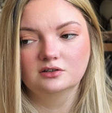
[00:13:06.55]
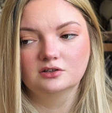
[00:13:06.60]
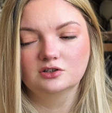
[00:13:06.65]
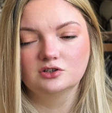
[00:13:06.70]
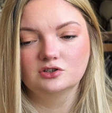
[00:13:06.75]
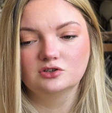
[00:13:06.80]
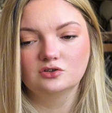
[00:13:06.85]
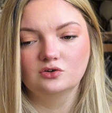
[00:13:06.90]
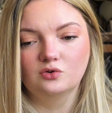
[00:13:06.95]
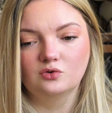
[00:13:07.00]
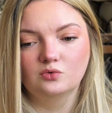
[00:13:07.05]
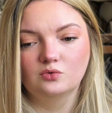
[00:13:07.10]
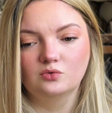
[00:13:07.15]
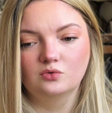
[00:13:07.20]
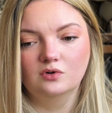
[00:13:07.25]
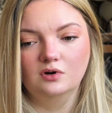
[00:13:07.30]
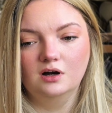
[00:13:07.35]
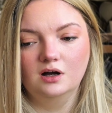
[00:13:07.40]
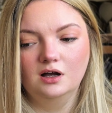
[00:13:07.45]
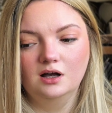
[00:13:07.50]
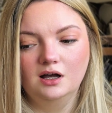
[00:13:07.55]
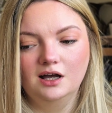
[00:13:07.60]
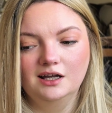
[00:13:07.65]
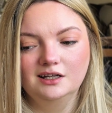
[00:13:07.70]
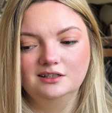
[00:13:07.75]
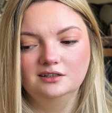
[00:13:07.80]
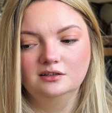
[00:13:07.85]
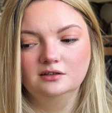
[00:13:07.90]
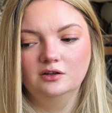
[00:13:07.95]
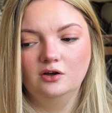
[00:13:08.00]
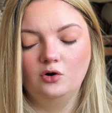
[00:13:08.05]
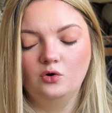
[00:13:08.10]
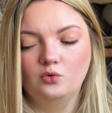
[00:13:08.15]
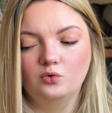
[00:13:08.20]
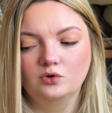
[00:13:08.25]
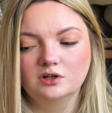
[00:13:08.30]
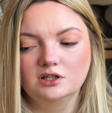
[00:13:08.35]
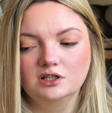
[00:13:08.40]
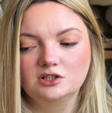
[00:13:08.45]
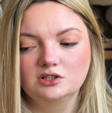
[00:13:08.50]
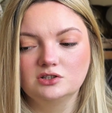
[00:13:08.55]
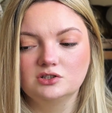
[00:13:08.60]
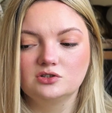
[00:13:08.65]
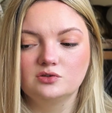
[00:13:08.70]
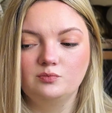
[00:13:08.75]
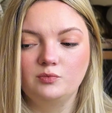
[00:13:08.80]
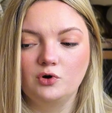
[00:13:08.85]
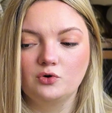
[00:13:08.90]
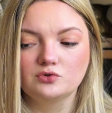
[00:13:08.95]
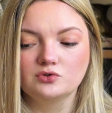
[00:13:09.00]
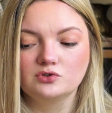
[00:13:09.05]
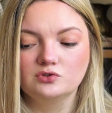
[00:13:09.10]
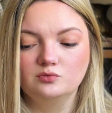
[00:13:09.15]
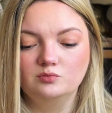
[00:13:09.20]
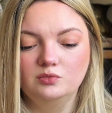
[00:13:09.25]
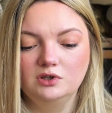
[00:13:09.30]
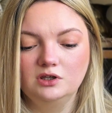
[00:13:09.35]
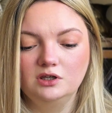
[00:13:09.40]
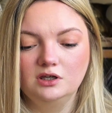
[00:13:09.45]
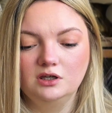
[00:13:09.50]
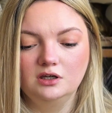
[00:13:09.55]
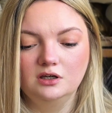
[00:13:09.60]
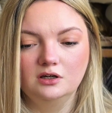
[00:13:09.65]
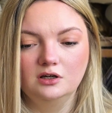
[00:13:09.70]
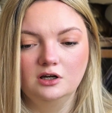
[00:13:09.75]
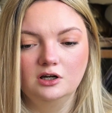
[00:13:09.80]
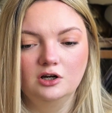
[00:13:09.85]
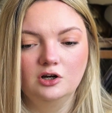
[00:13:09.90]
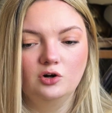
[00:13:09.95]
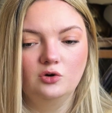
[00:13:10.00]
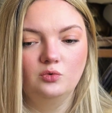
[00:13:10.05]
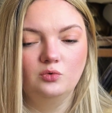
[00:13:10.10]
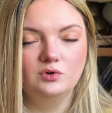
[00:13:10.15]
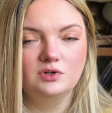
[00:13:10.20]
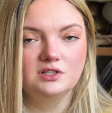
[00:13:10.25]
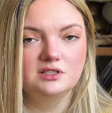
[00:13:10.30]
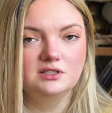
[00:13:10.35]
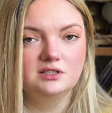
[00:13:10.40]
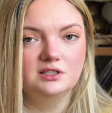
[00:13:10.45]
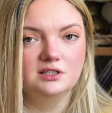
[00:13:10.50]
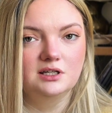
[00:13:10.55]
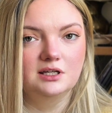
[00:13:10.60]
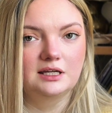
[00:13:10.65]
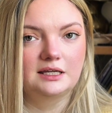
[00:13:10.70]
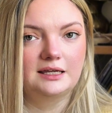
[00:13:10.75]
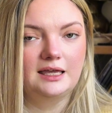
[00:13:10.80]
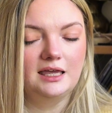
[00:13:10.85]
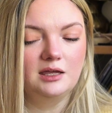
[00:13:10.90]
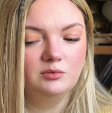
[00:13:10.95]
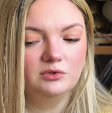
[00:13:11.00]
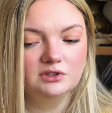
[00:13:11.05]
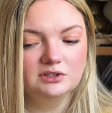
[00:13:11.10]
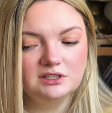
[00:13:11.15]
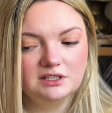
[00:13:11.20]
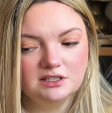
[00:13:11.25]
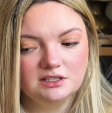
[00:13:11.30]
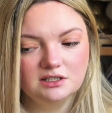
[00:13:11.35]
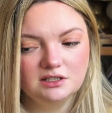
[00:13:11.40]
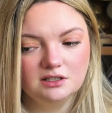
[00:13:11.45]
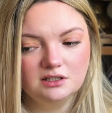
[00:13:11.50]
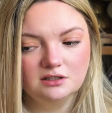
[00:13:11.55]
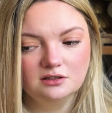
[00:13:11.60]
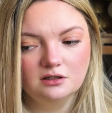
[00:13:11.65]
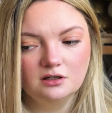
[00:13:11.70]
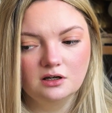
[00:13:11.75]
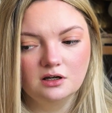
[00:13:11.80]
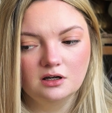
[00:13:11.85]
so I didn't know it's supposed to be with the cable knitting